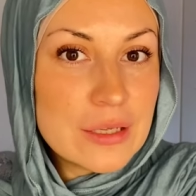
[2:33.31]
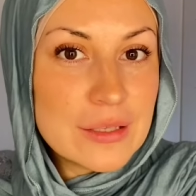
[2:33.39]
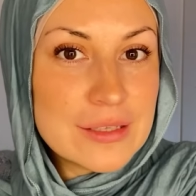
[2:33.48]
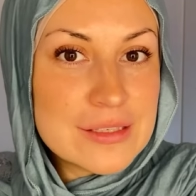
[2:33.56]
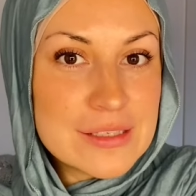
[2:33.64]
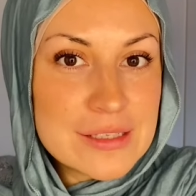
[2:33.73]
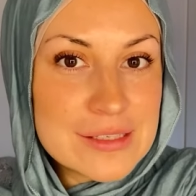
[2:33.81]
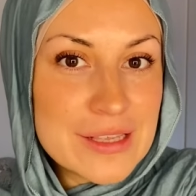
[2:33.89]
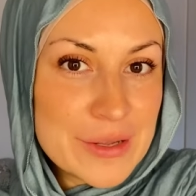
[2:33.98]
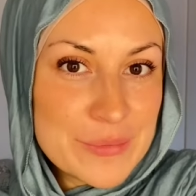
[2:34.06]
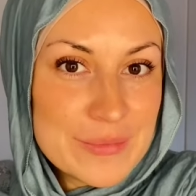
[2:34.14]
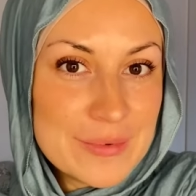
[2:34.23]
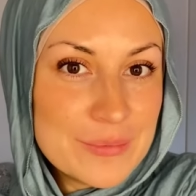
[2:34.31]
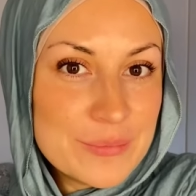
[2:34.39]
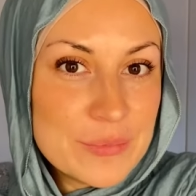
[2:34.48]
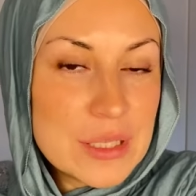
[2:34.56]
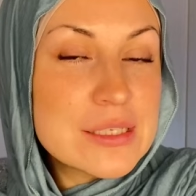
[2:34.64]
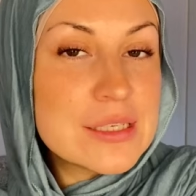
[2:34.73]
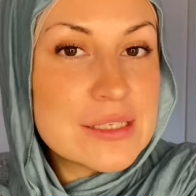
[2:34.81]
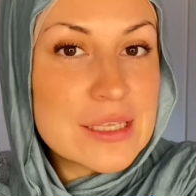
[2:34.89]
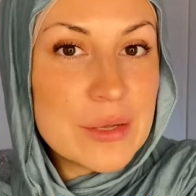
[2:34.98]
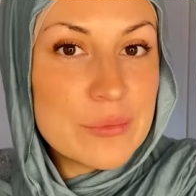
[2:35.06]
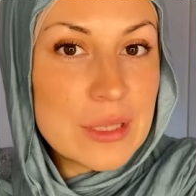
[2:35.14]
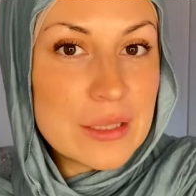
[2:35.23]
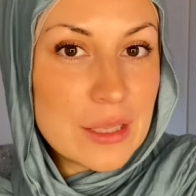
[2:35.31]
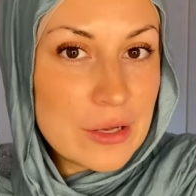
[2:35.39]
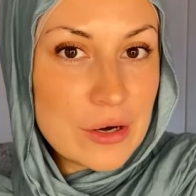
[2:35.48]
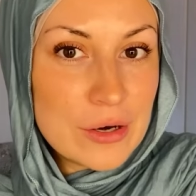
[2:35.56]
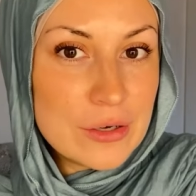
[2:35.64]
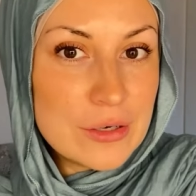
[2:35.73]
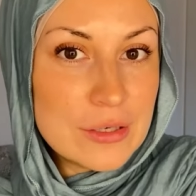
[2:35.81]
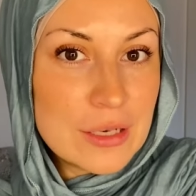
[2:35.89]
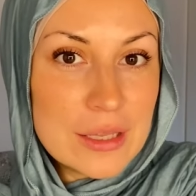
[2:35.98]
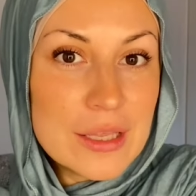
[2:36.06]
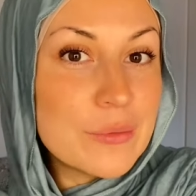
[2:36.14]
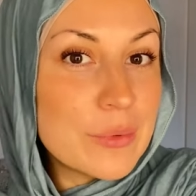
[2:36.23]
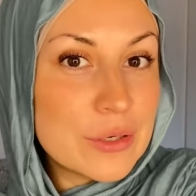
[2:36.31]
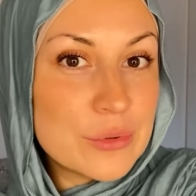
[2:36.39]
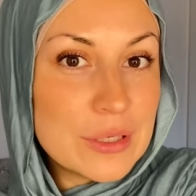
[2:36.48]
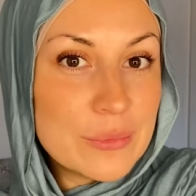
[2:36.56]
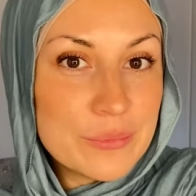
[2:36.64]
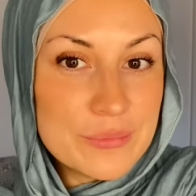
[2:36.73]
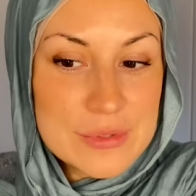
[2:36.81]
it's the same that I heard like in my dream.